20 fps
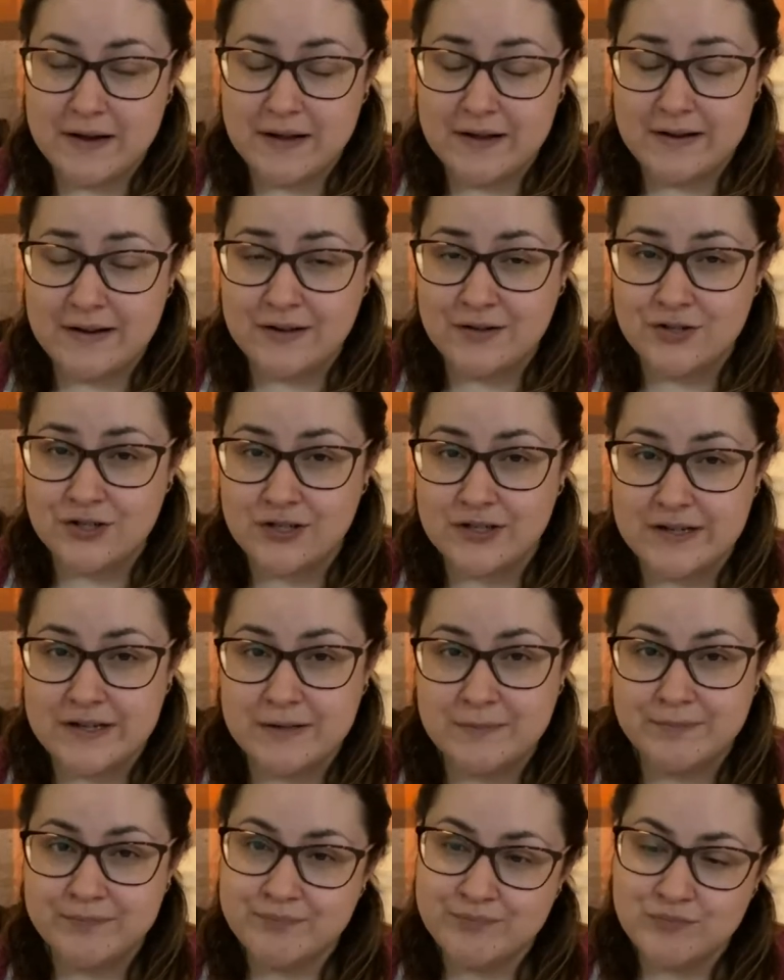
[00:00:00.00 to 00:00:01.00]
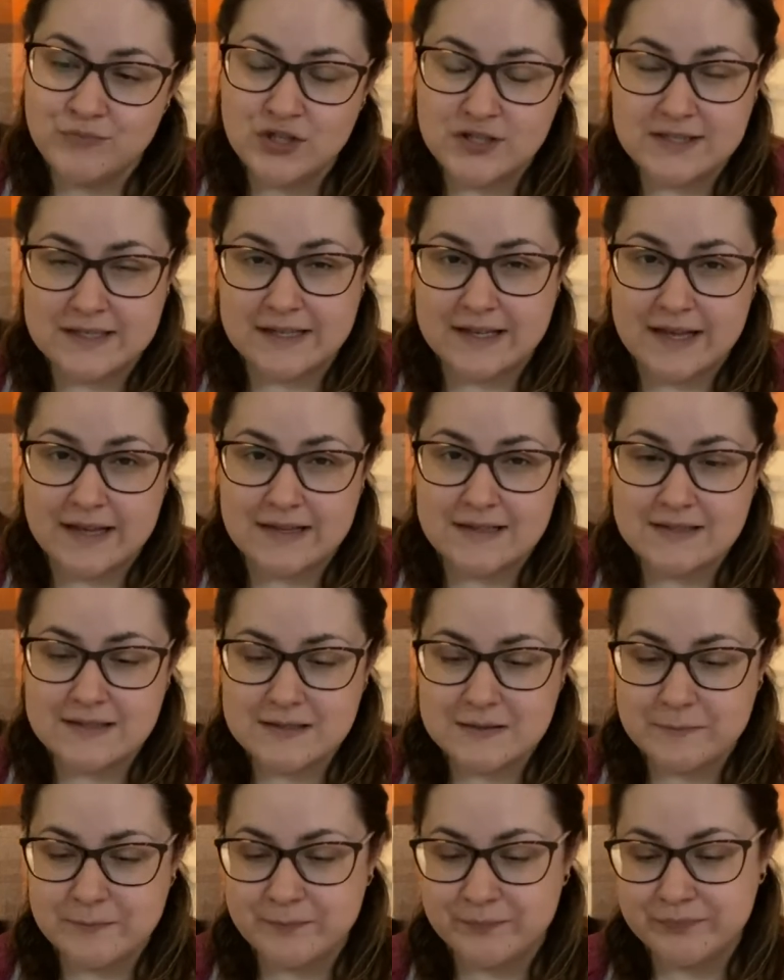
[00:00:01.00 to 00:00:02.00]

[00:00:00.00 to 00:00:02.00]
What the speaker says: getting dirty, just in case.